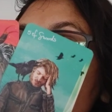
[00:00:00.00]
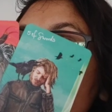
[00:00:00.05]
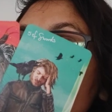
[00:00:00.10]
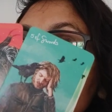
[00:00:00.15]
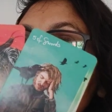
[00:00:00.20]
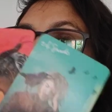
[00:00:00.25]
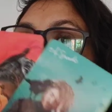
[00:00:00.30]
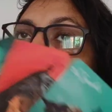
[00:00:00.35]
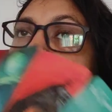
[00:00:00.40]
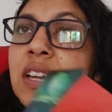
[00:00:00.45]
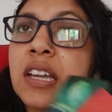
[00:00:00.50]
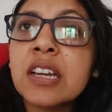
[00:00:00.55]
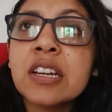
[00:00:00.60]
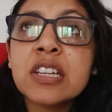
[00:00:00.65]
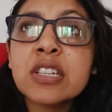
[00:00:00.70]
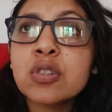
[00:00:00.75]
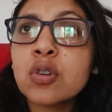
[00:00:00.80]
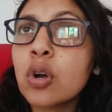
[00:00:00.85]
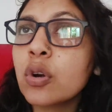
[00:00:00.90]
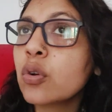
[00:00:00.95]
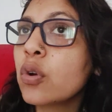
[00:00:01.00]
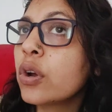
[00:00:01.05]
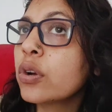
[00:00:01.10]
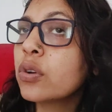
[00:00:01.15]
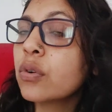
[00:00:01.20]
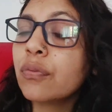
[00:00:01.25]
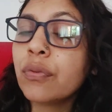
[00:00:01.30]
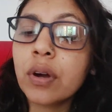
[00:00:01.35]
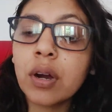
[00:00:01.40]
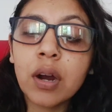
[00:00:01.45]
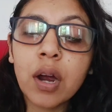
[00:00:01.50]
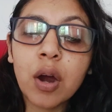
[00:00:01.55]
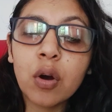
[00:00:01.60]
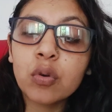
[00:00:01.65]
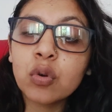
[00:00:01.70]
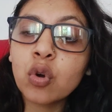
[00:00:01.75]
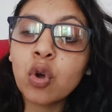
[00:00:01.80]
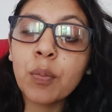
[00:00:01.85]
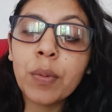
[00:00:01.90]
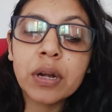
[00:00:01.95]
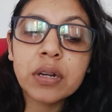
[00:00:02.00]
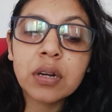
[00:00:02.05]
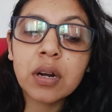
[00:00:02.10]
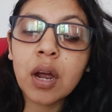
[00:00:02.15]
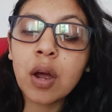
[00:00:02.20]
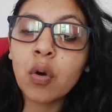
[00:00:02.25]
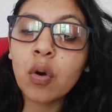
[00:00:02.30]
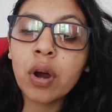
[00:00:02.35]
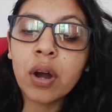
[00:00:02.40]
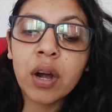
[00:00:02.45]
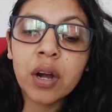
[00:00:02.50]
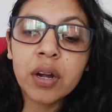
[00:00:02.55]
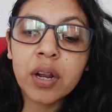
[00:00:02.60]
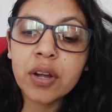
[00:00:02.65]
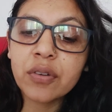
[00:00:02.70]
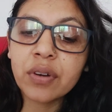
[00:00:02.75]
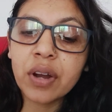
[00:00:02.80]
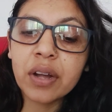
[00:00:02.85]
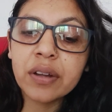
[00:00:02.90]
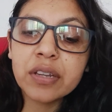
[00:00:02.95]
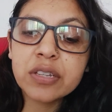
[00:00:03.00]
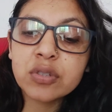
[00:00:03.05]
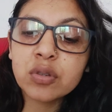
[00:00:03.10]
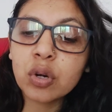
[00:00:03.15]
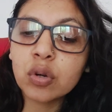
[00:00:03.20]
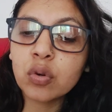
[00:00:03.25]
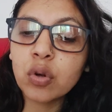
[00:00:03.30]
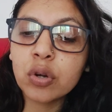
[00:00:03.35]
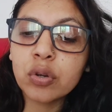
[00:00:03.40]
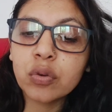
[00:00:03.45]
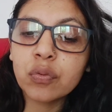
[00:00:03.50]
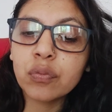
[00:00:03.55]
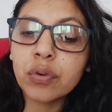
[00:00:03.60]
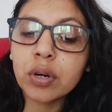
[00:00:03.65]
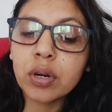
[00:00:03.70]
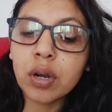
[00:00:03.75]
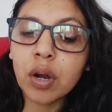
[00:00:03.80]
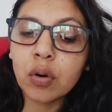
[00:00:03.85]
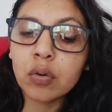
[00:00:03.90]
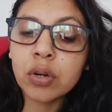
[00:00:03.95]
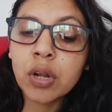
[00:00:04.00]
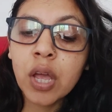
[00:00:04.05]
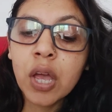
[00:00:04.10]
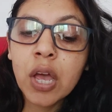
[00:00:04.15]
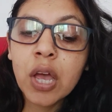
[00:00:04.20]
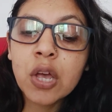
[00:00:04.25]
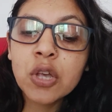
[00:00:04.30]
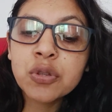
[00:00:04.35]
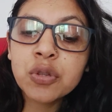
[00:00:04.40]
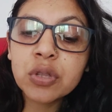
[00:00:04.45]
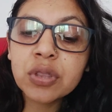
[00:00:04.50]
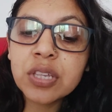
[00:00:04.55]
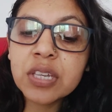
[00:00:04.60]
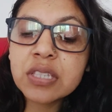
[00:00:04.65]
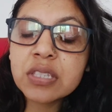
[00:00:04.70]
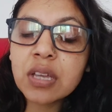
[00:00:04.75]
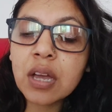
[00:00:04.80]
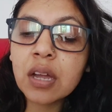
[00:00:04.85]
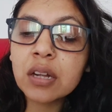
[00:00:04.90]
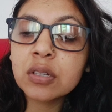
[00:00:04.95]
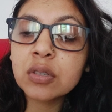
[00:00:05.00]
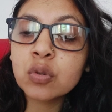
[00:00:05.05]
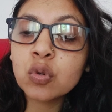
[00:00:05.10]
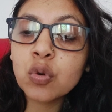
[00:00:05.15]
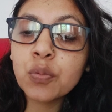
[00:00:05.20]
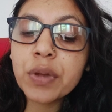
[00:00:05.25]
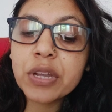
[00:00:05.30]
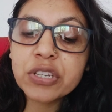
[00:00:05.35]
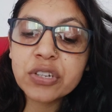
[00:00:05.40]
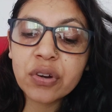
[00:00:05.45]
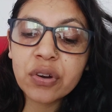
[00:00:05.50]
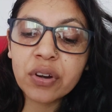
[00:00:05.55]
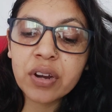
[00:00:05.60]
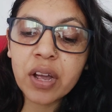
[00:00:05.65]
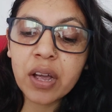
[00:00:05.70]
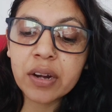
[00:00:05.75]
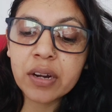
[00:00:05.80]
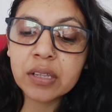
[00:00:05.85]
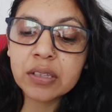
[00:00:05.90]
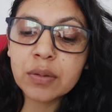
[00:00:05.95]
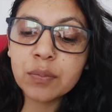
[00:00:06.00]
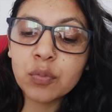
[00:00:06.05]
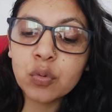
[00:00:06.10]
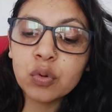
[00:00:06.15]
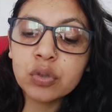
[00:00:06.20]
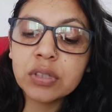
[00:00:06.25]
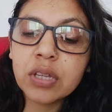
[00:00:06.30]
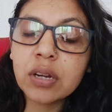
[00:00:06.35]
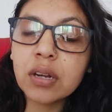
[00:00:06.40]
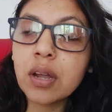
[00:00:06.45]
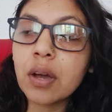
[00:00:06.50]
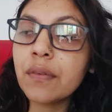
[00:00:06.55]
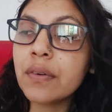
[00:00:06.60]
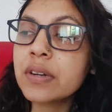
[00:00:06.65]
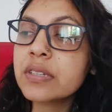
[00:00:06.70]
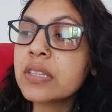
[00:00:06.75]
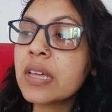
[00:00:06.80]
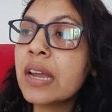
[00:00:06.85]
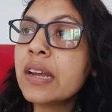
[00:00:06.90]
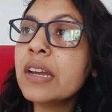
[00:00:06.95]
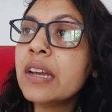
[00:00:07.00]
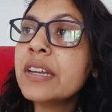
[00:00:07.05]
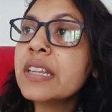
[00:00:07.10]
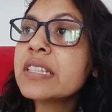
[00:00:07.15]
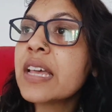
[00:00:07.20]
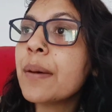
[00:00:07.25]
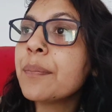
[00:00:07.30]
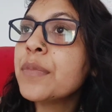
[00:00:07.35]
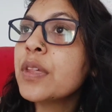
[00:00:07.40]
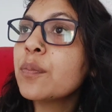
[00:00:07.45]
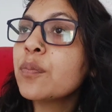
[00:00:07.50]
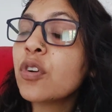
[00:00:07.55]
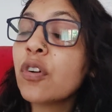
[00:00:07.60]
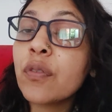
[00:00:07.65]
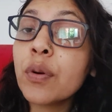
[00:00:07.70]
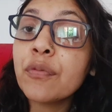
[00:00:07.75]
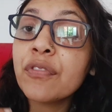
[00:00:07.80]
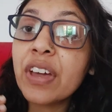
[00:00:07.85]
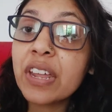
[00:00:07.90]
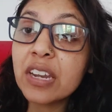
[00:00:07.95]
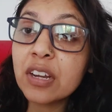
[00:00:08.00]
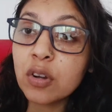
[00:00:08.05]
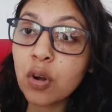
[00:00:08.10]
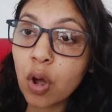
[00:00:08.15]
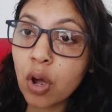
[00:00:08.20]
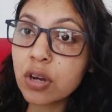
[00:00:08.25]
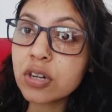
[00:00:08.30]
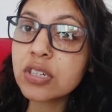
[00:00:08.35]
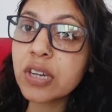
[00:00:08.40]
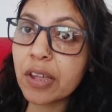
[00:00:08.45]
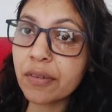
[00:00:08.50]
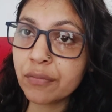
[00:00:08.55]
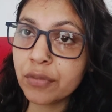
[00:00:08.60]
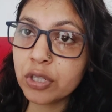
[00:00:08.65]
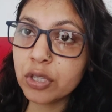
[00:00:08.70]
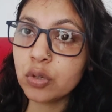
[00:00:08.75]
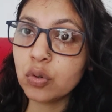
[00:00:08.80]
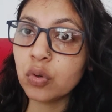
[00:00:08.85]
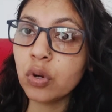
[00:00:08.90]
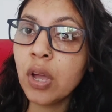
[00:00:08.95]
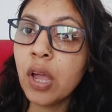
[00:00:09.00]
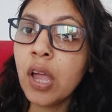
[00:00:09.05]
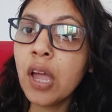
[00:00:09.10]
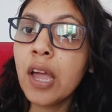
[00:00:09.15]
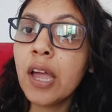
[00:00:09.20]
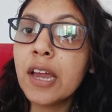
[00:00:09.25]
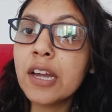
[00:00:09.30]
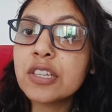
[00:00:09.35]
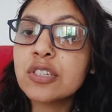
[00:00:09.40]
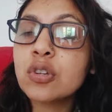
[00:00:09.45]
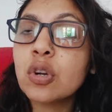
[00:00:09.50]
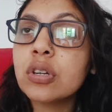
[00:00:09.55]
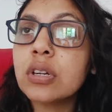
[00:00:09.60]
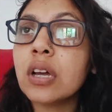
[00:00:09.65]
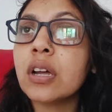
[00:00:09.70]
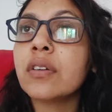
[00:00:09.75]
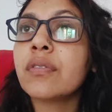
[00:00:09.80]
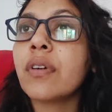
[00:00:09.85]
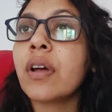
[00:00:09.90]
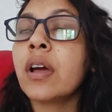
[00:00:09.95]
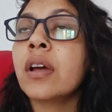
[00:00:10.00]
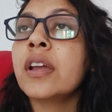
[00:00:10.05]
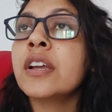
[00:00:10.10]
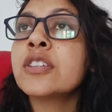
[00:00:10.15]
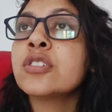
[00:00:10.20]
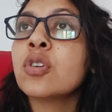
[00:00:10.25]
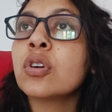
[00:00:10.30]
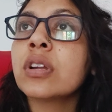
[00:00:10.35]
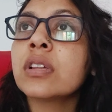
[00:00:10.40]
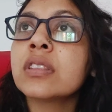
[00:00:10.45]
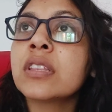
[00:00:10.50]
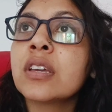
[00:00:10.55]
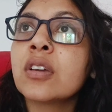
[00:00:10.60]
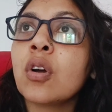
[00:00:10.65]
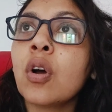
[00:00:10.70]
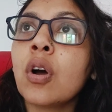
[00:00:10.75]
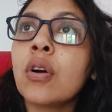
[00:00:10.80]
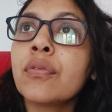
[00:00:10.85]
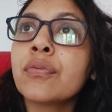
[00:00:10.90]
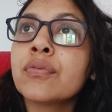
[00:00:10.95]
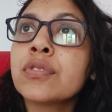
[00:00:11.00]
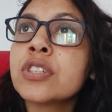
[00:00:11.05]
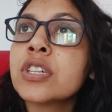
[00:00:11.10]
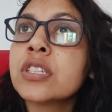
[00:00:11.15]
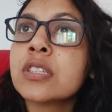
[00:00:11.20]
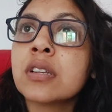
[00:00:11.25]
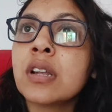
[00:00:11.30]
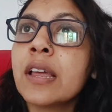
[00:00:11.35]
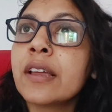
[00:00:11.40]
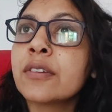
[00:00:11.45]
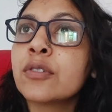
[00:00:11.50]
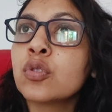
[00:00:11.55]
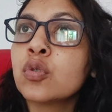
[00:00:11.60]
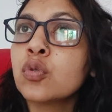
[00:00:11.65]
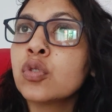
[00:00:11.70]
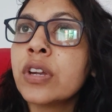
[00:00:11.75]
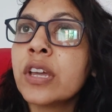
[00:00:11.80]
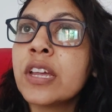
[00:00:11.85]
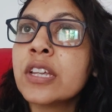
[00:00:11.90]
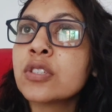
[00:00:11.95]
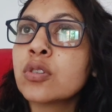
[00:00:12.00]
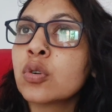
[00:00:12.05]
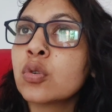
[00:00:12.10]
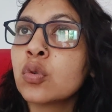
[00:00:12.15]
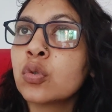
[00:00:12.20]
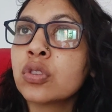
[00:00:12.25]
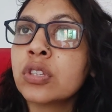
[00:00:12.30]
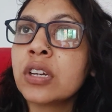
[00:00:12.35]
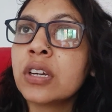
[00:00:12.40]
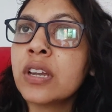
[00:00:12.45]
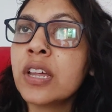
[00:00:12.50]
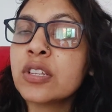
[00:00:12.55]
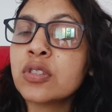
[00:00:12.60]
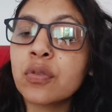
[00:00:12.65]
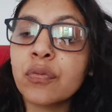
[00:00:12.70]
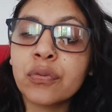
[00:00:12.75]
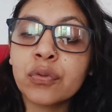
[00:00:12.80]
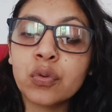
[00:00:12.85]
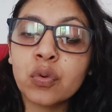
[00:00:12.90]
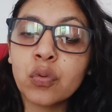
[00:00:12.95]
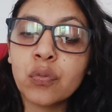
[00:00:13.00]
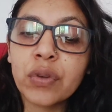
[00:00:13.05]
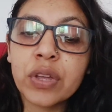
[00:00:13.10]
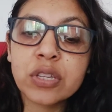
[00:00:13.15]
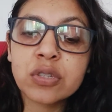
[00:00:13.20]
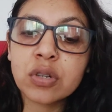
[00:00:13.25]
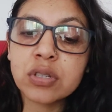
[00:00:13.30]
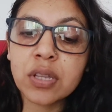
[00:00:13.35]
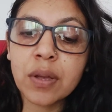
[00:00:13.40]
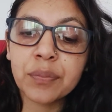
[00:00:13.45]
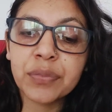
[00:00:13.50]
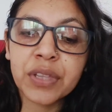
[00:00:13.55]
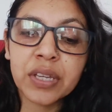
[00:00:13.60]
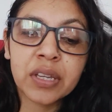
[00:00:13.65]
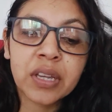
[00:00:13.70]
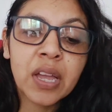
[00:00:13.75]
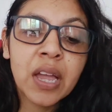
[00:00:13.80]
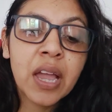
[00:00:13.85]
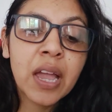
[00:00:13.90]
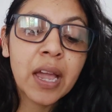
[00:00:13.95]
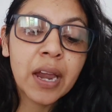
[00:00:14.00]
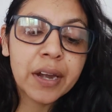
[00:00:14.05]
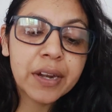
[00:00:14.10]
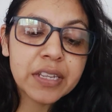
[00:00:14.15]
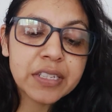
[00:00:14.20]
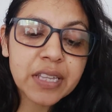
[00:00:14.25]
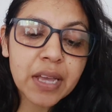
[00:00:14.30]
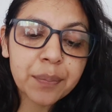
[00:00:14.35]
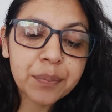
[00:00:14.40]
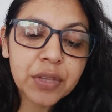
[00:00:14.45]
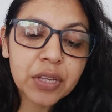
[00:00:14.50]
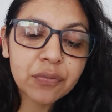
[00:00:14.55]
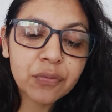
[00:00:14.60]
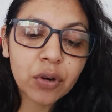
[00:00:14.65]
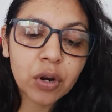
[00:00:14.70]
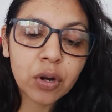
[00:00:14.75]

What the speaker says: into this thing, it is not going to work out. No matter how hard I try, it is not going to work out. So these are two major arcana, the Moon, the Lovers, and it is happening from a very long time with you. it's not a thing of just like 2 days or 2-3 days or 2 weeks or something. It is happening